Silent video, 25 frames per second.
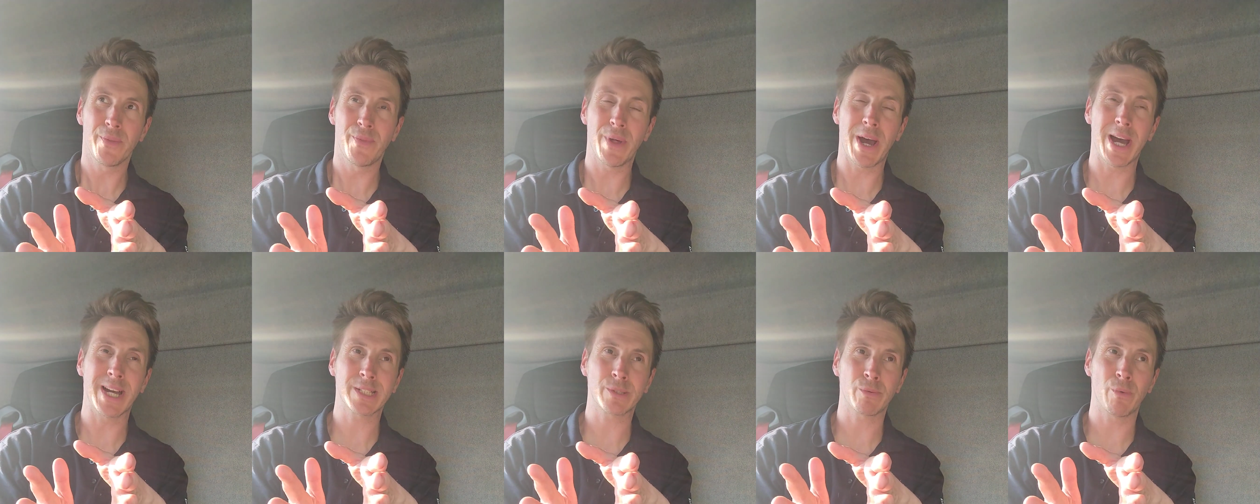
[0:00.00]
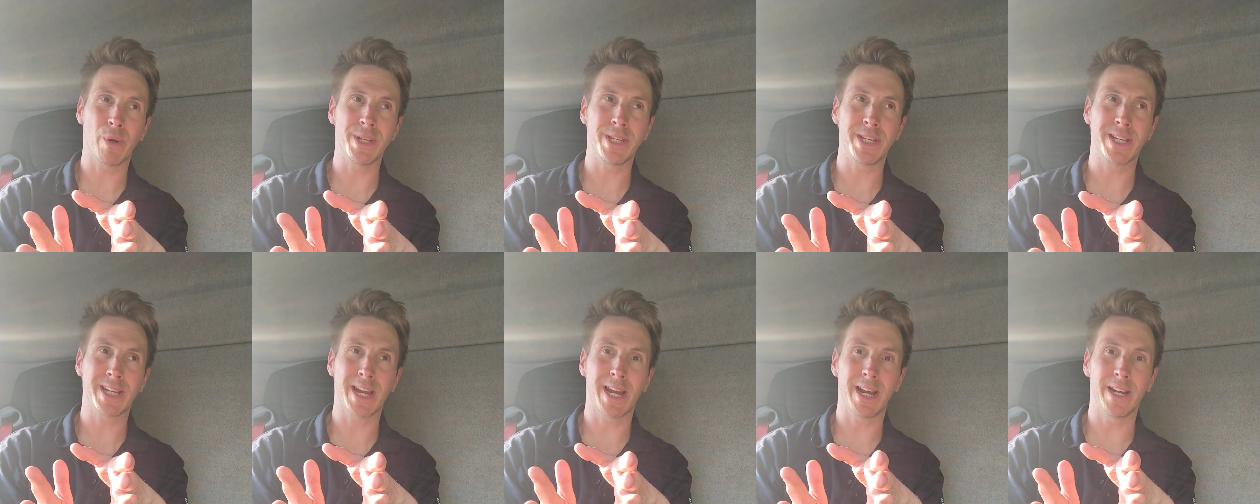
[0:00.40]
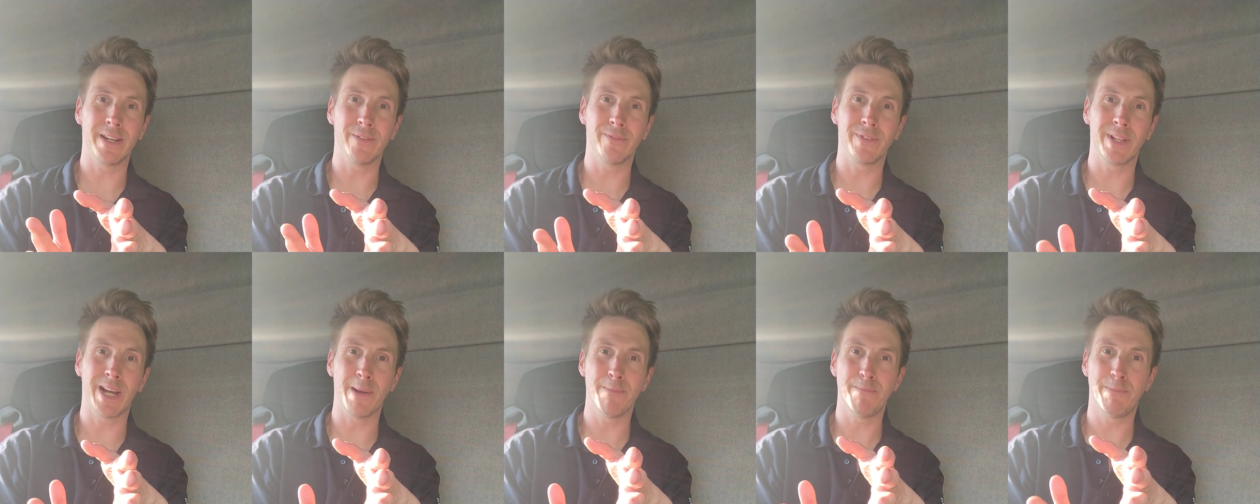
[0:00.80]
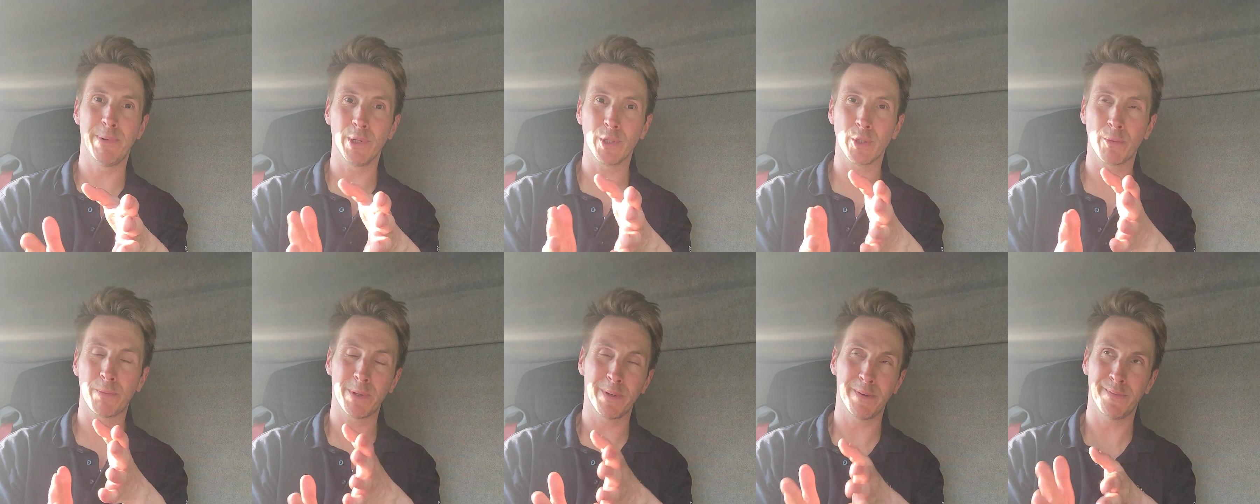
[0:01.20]
That's when you kind of like
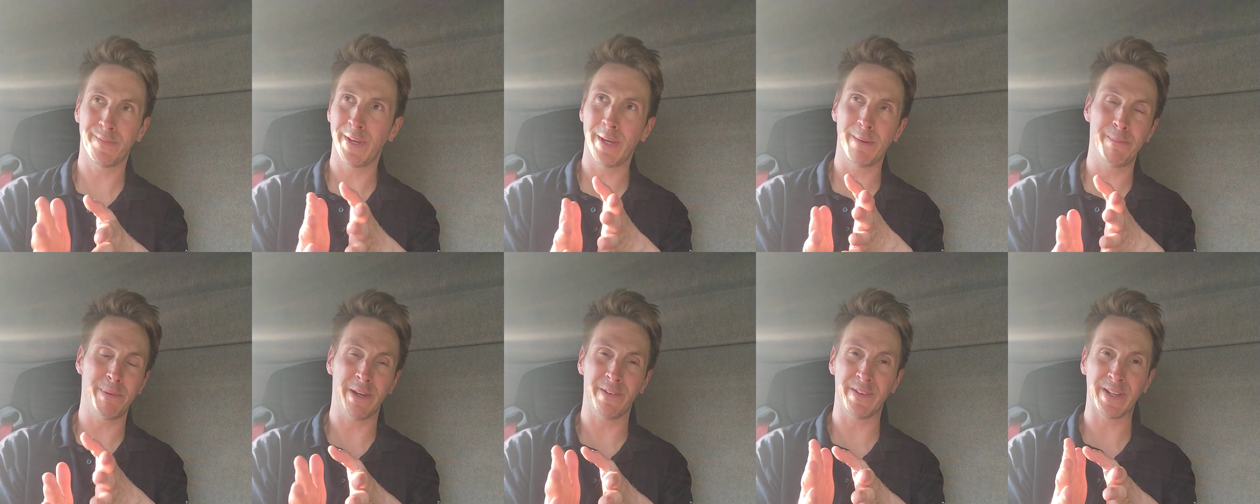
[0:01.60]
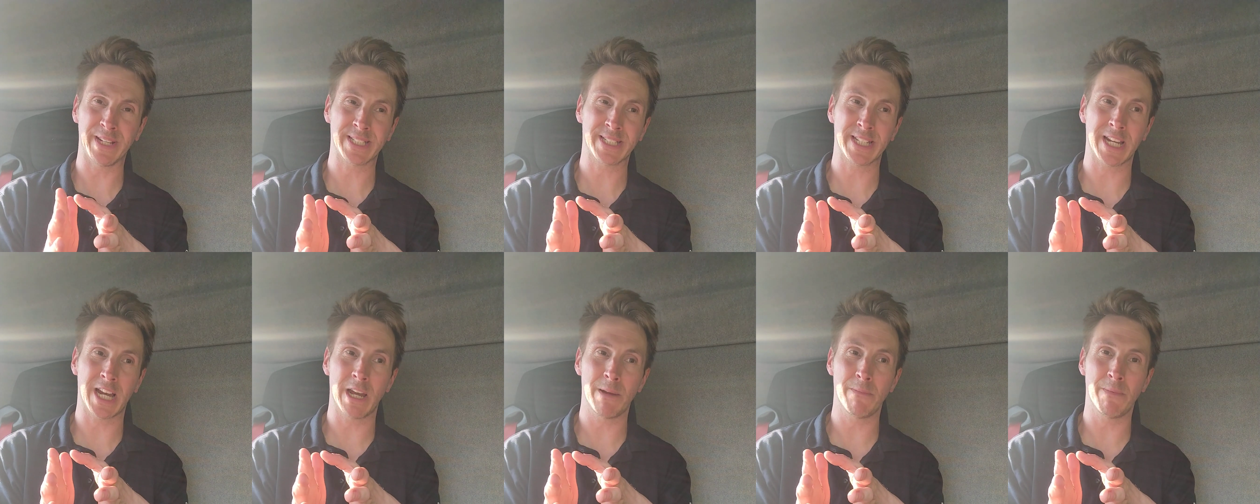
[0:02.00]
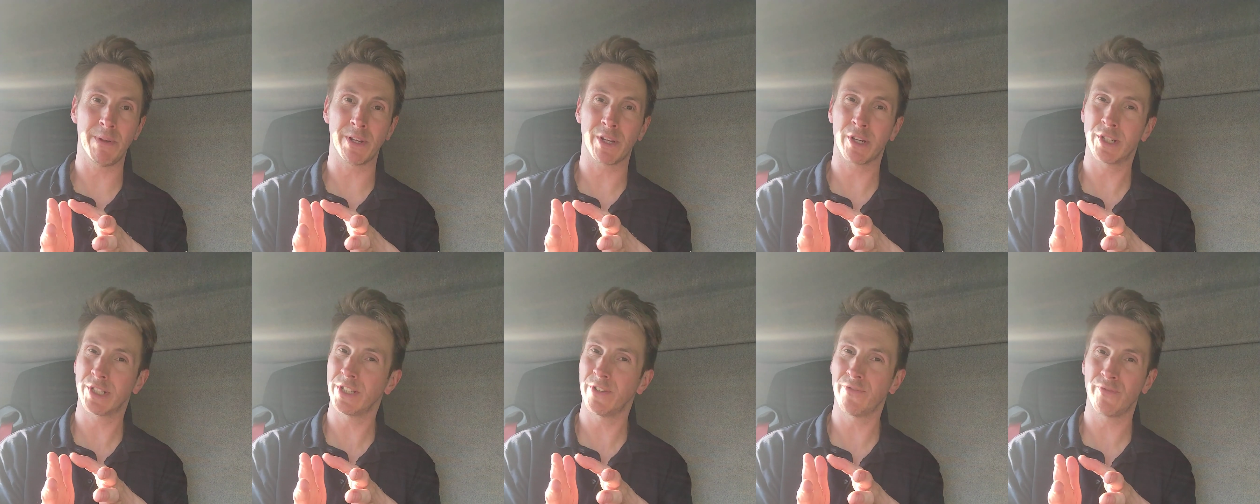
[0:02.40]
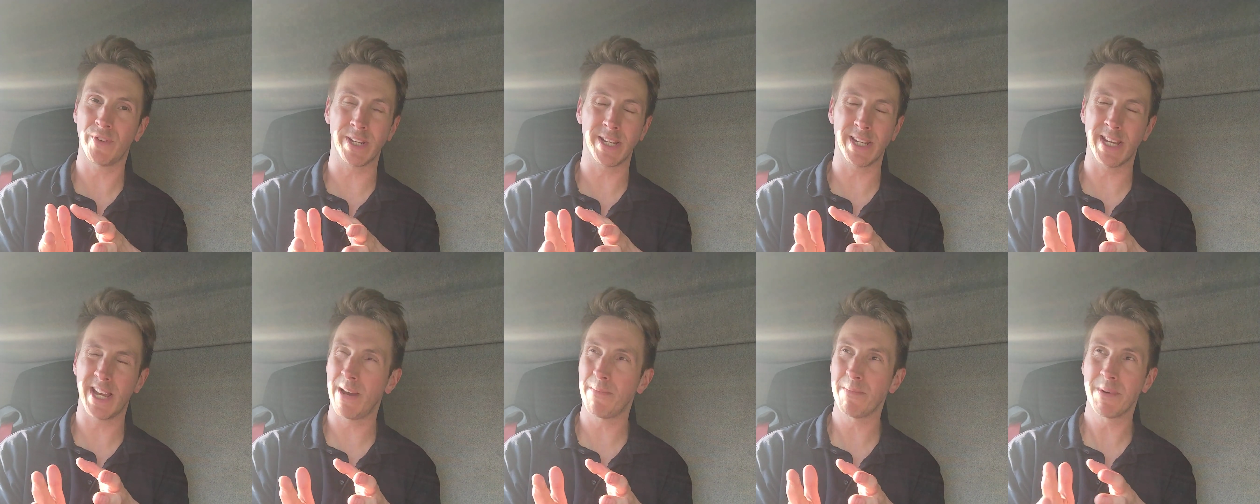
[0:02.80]
build up a bit of excitement because you
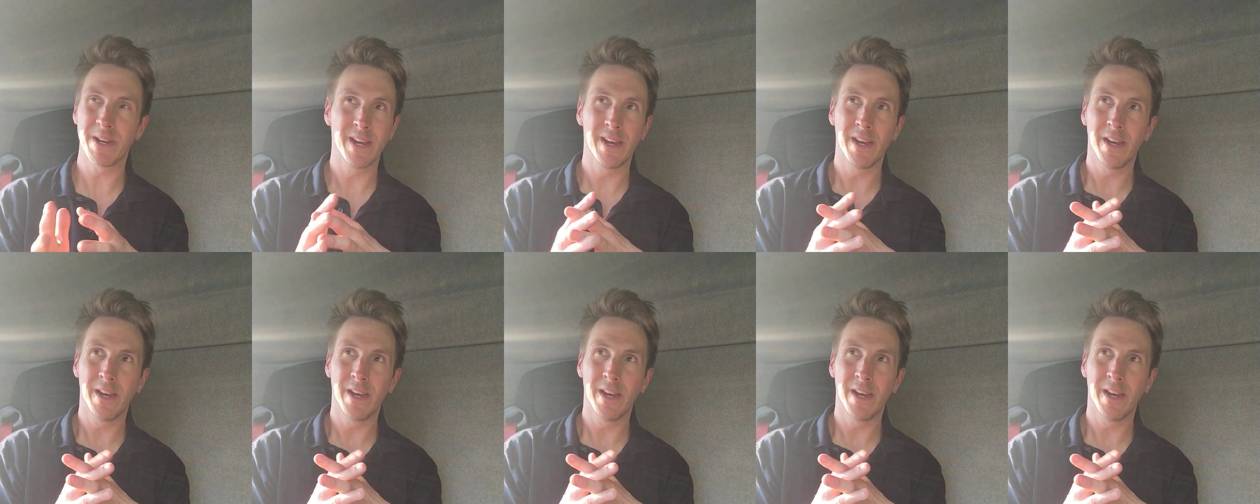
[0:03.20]
think, yeah,